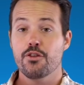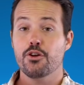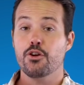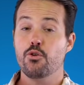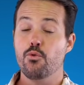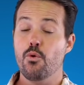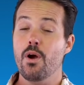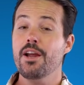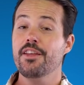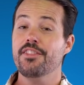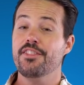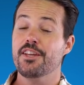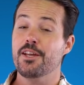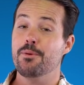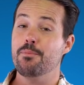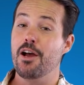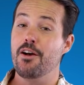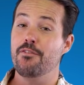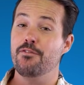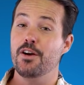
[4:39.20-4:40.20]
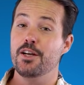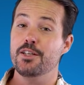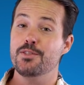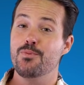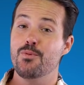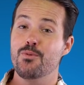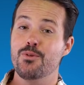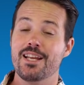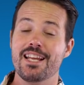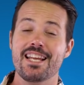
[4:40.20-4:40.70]
The great thing about
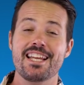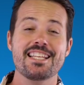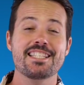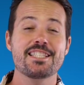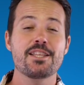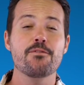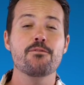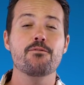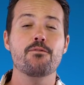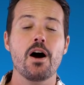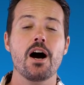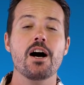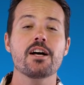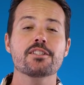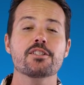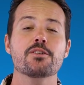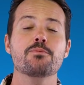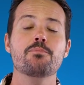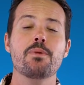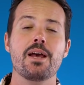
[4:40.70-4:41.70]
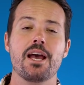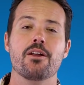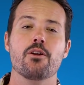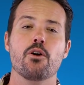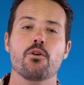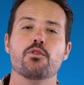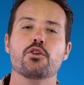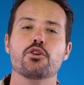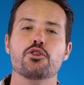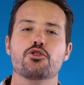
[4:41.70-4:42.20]
Facebook is the vast amount
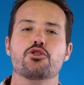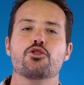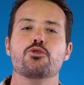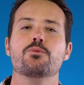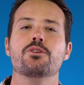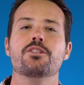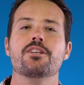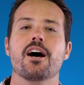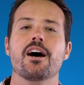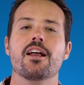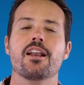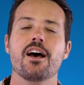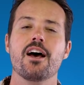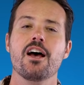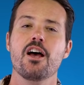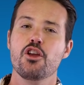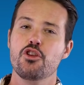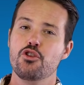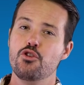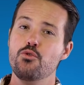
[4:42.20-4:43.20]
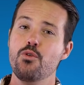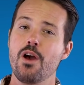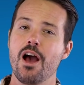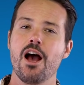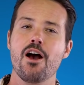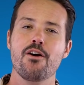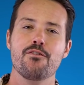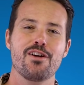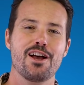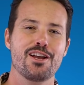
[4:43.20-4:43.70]
of consumer data you
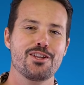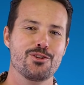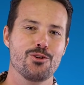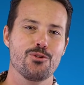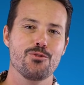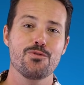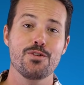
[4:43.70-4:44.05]
have at your